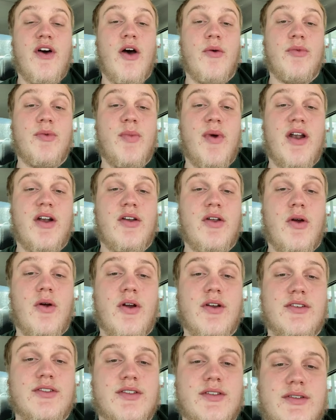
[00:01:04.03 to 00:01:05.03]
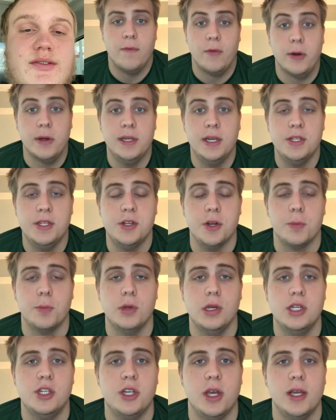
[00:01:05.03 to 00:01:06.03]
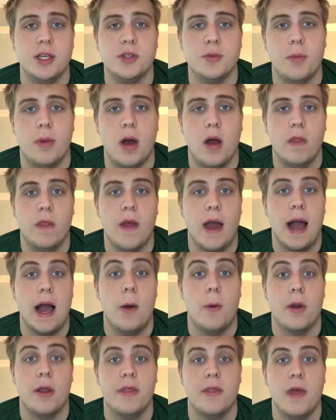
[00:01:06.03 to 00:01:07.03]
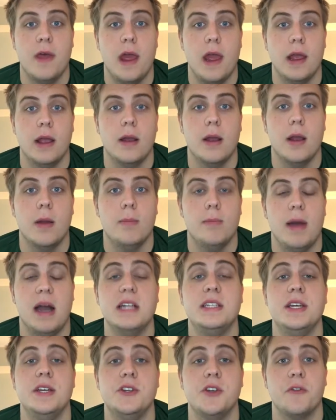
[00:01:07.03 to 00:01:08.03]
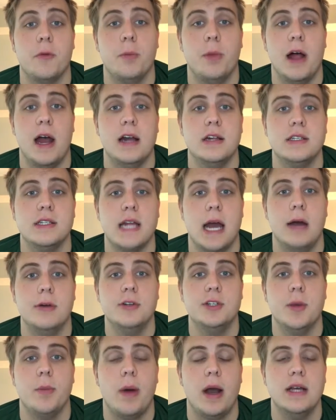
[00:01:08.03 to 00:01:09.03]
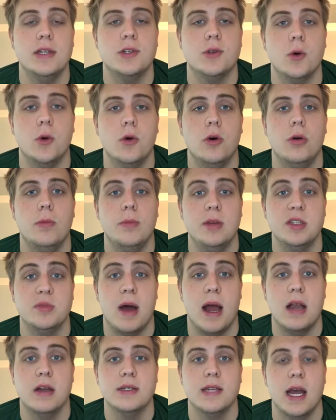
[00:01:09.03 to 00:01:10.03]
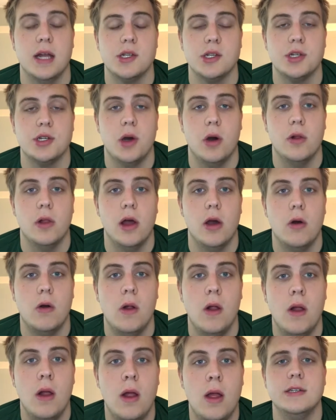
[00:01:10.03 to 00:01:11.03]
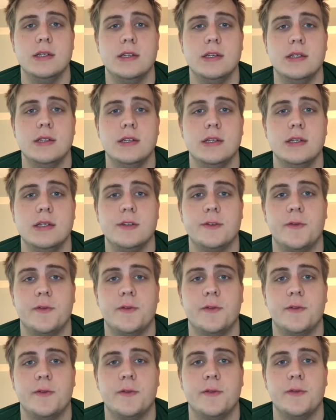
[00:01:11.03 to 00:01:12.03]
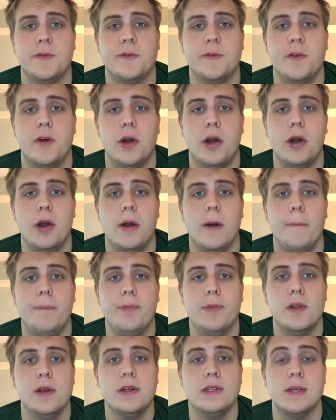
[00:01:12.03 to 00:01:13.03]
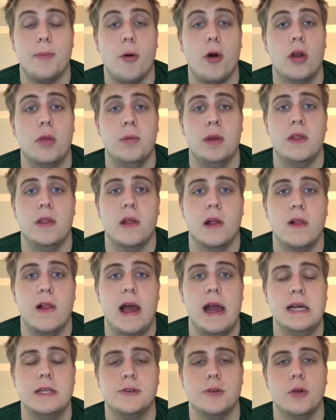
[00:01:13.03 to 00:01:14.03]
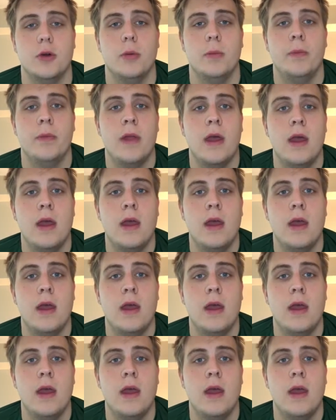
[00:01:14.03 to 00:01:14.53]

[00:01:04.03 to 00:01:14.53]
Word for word: helped better yours. And for Teacher Appreciation Month, I want to thank my teacher from Lyons Township High School, Miss Myers Cacciatolo. Thank you, Myers, for supporting me in the classroom